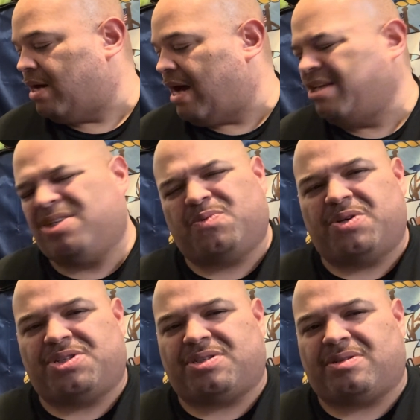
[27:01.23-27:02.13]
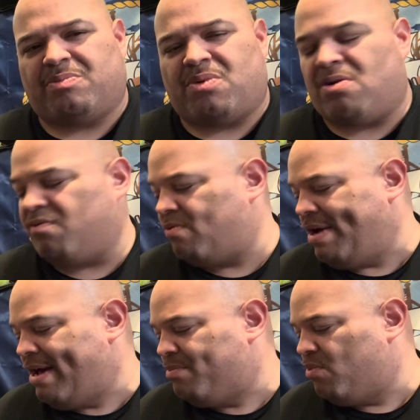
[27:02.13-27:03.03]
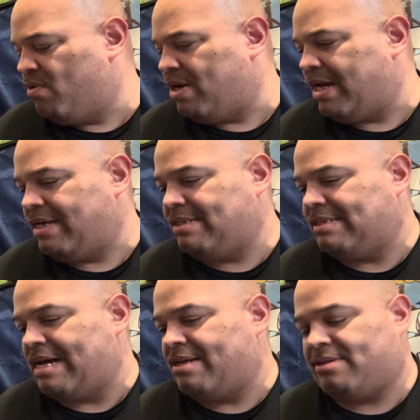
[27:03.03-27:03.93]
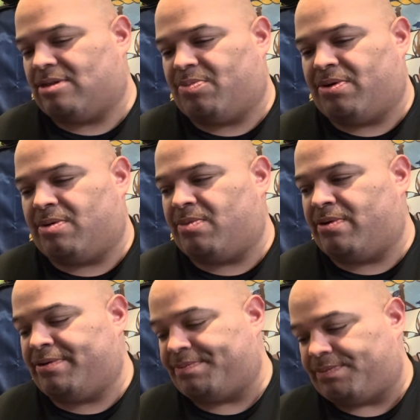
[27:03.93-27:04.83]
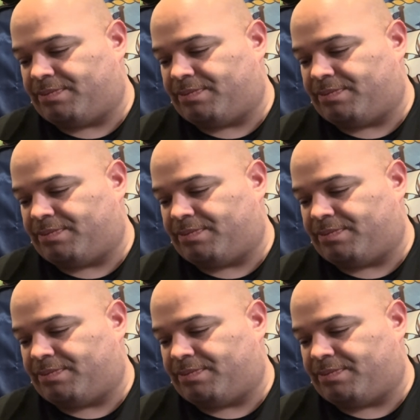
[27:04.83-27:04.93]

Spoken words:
I just wish Marvel had more like stands to put them on, so